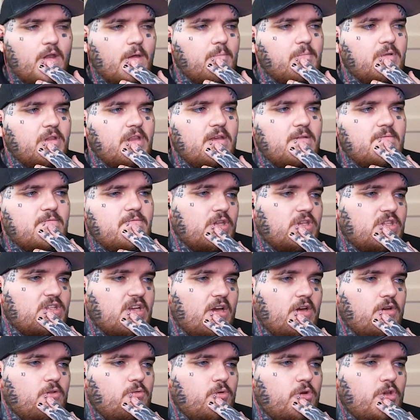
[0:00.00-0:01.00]
I believe, the
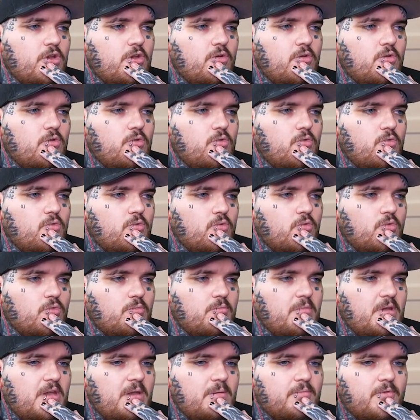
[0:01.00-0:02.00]
town where you
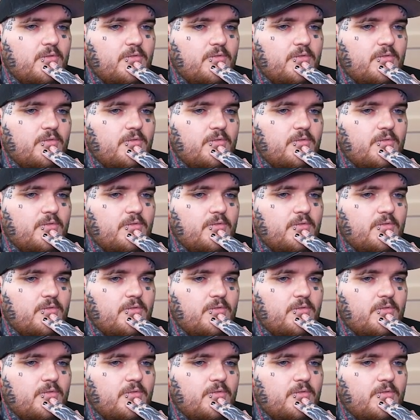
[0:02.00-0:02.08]
meet